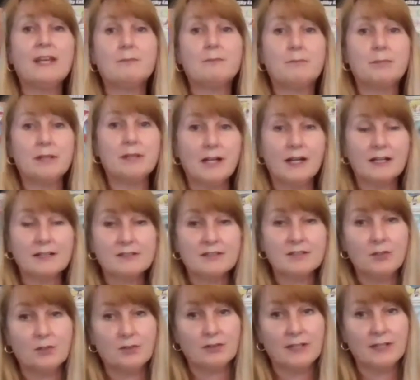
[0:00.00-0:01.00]
It
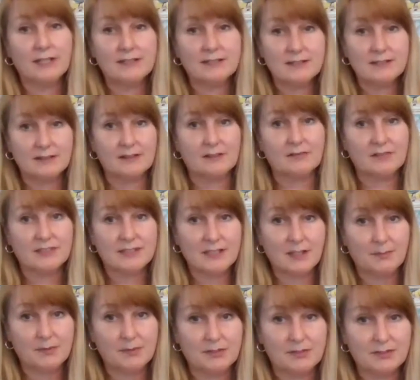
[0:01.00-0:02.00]
blocks your insulin
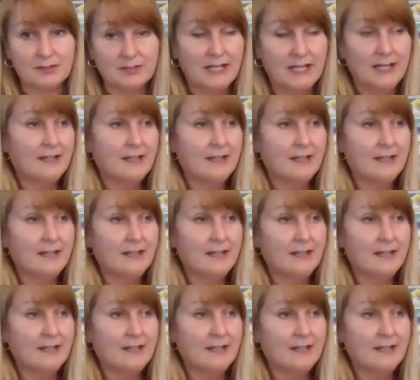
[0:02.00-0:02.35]
receptors.